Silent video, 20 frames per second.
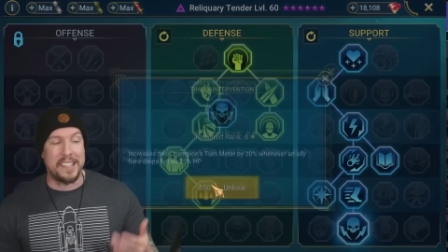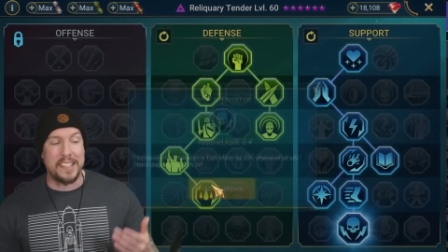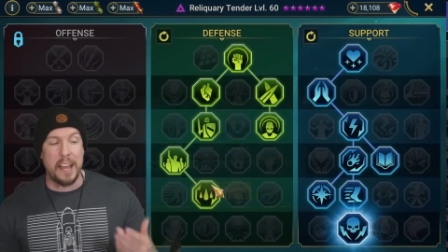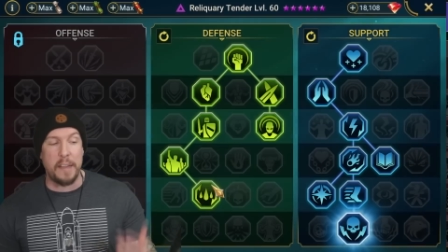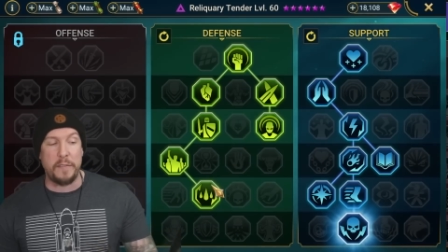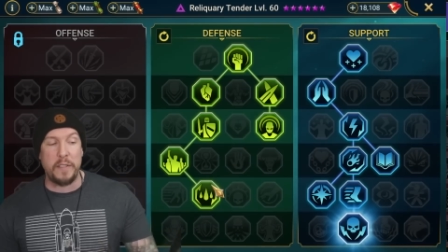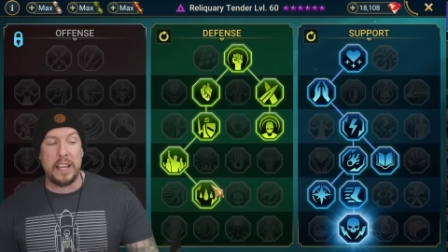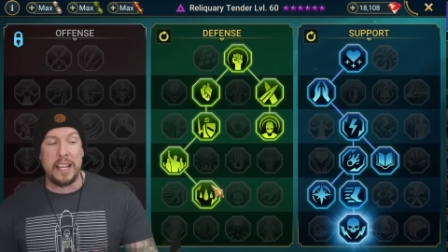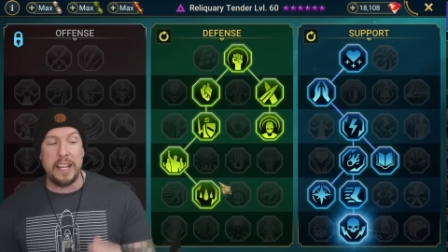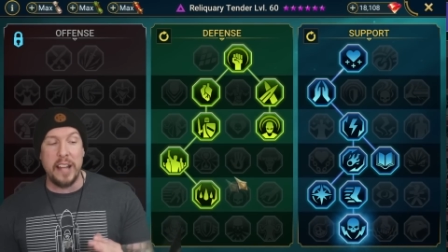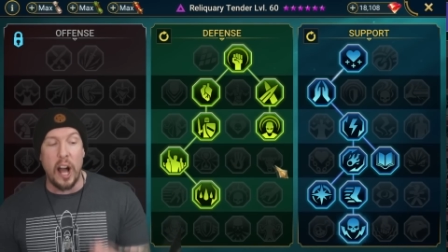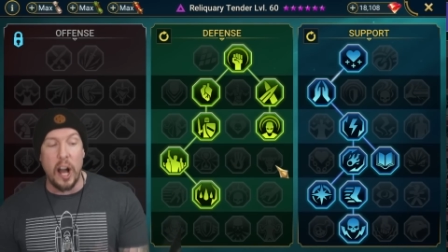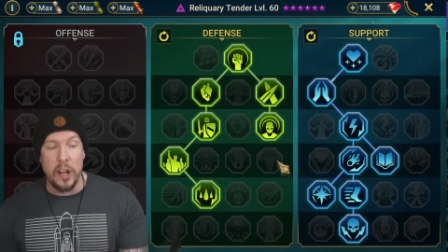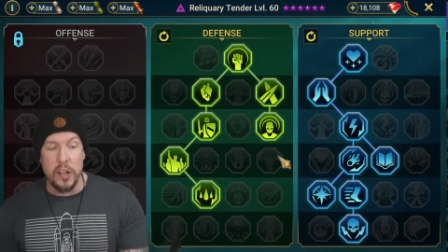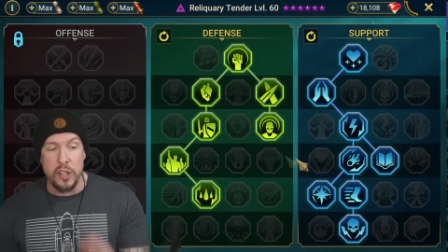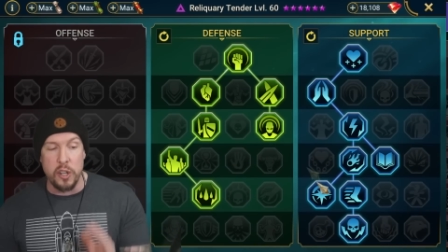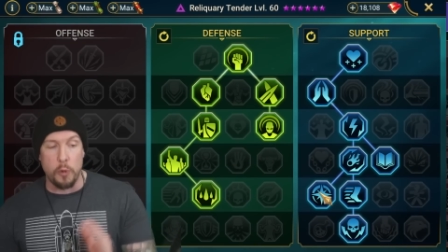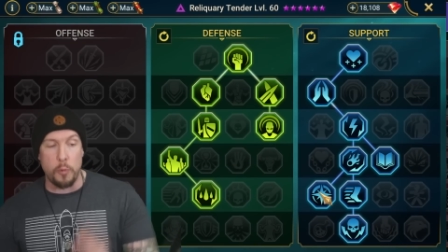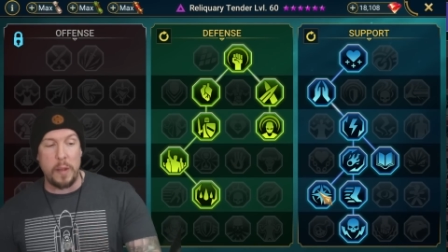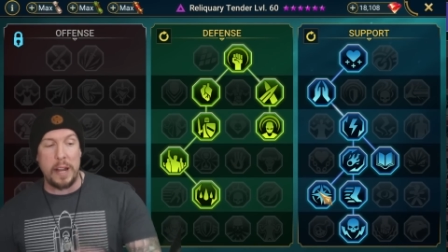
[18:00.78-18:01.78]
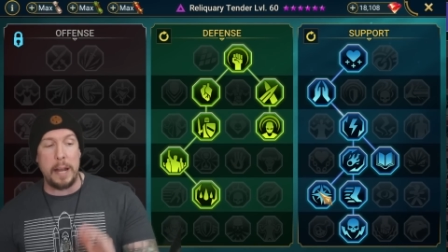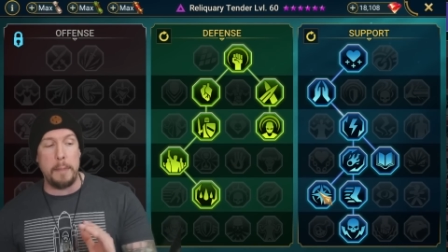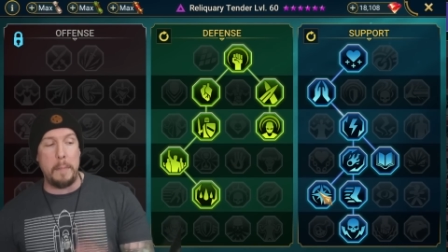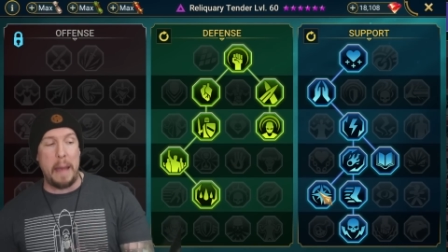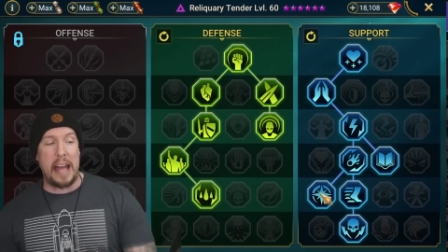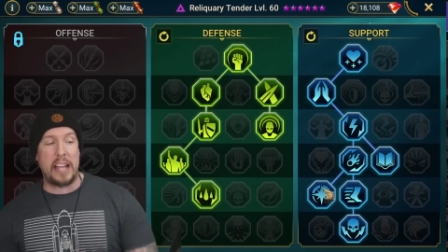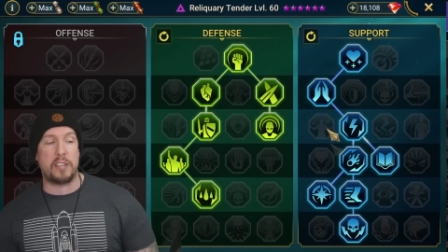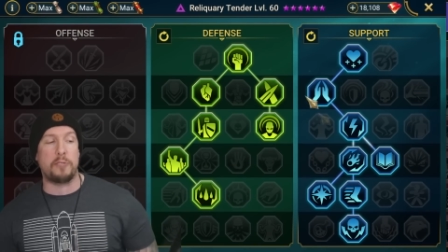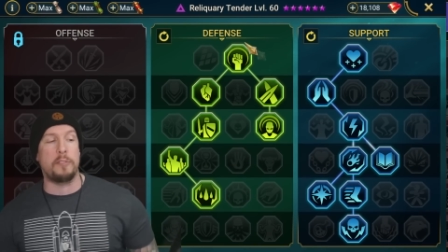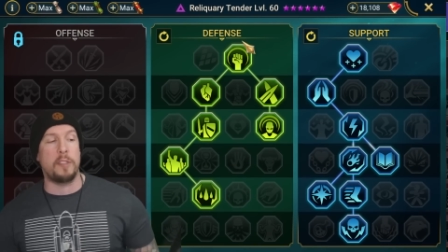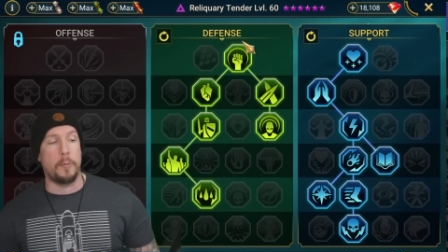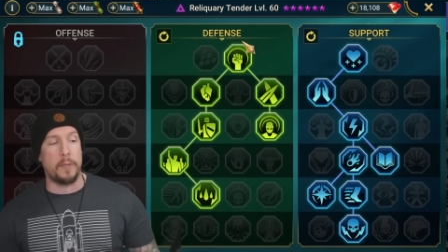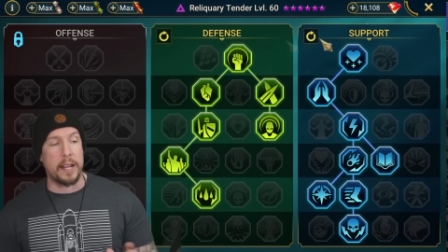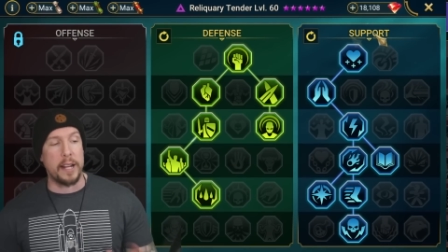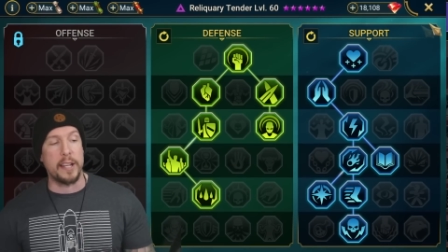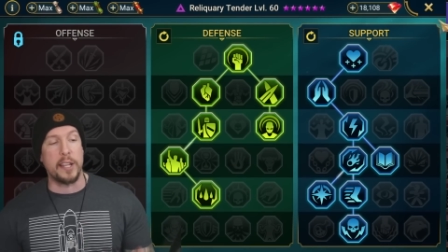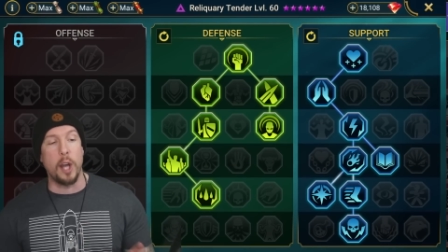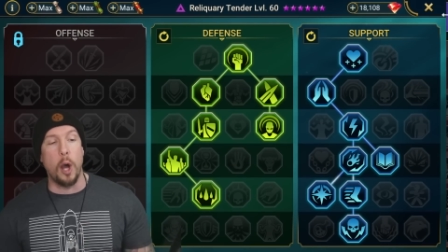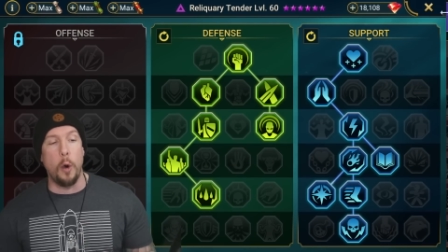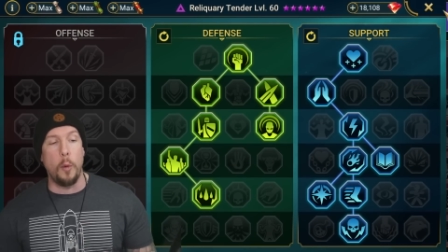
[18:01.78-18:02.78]
definitely an underrated mastery that we're
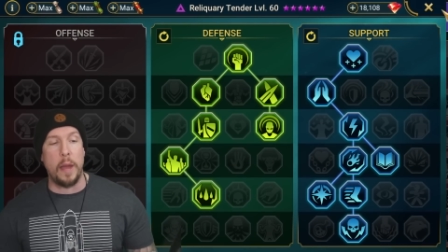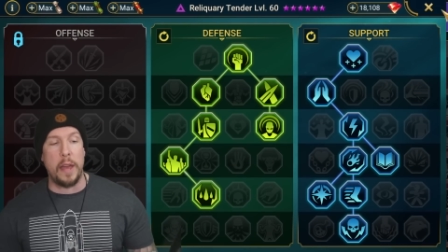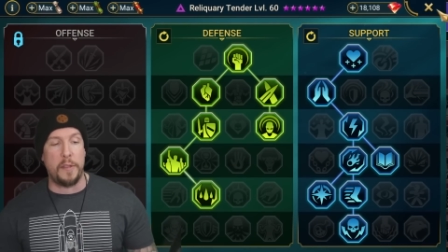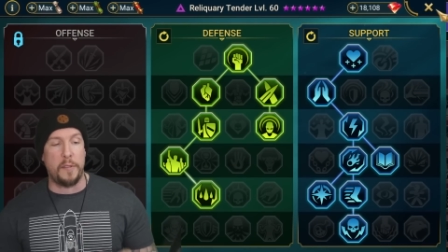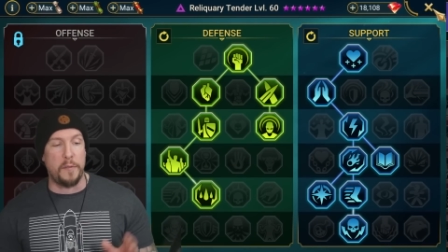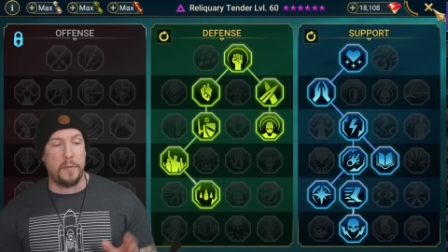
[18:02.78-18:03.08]
going to go with